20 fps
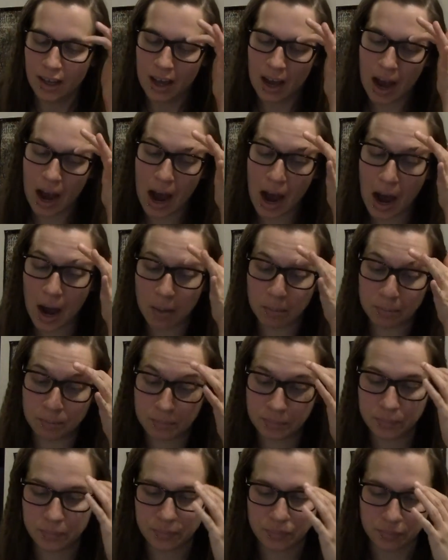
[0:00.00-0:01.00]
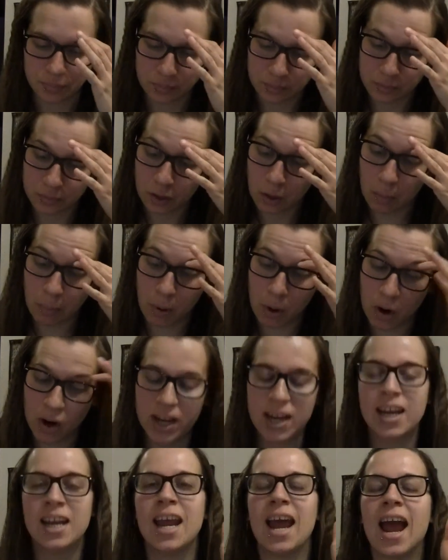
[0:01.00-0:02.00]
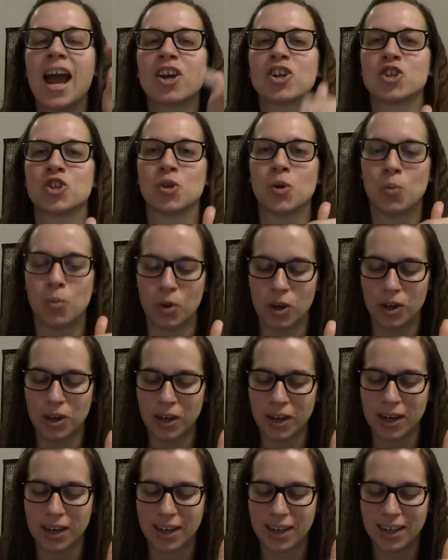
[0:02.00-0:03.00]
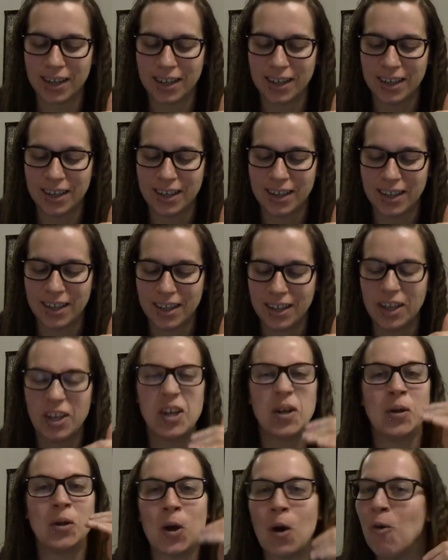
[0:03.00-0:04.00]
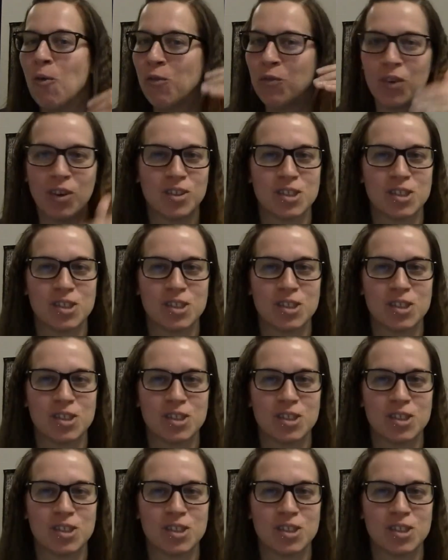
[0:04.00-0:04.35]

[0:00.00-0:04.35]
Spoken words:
Put in extra work. Go full